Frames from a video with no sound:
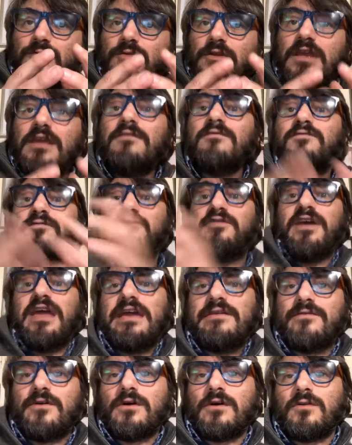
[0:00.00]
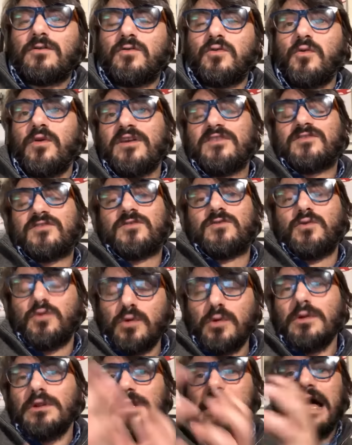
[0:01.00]
in favor to a
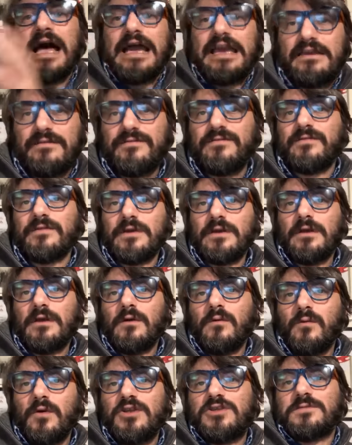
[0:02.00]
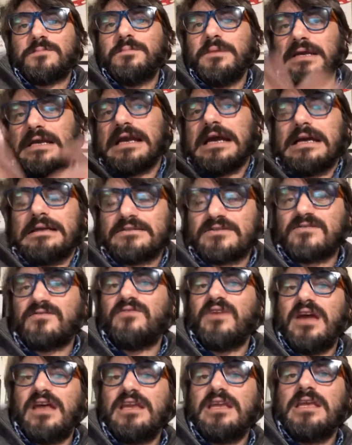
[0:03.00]
school life, which becomes
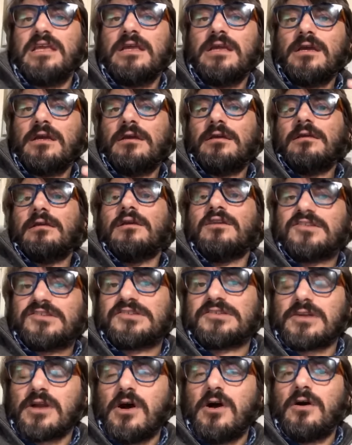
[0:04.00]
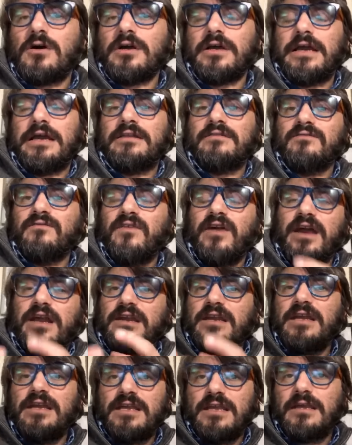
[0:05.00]
very strong and
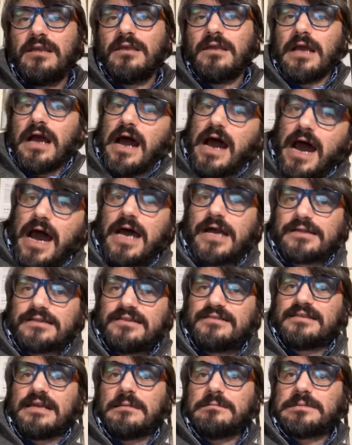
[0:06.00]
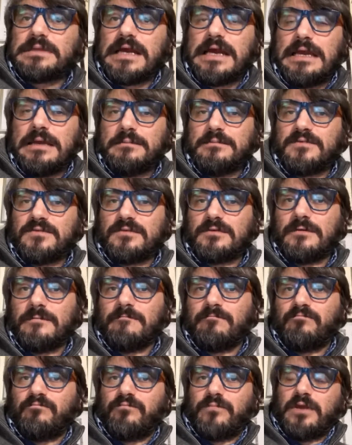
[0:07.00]
very hard sometimes
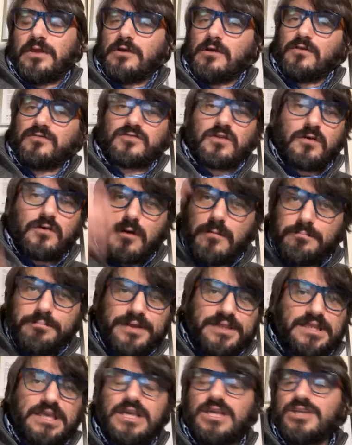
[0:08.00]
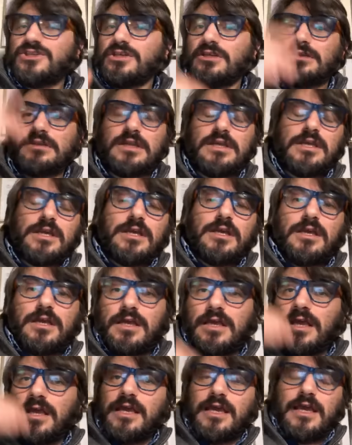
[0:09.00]
because of competition
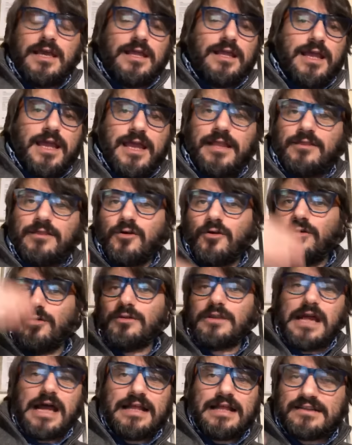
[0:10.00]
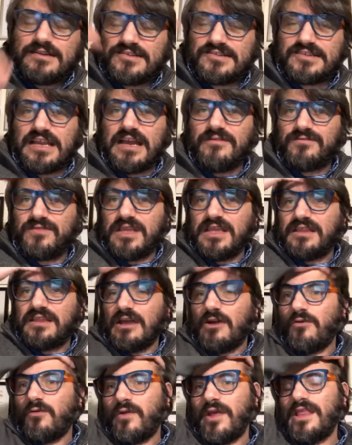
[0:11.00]
and all other stuff that
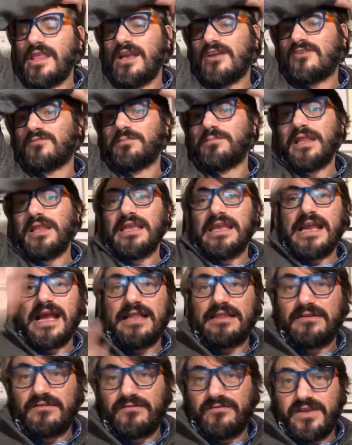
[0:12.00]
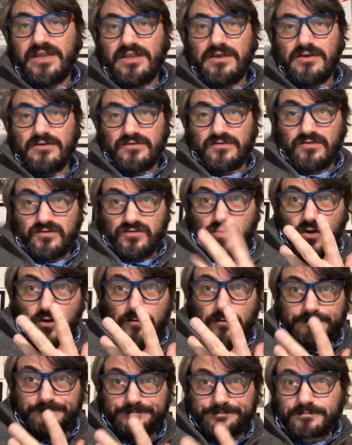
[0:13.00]
I already explained in other videos.
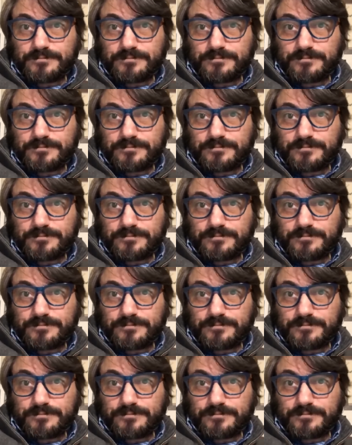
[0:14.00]
So,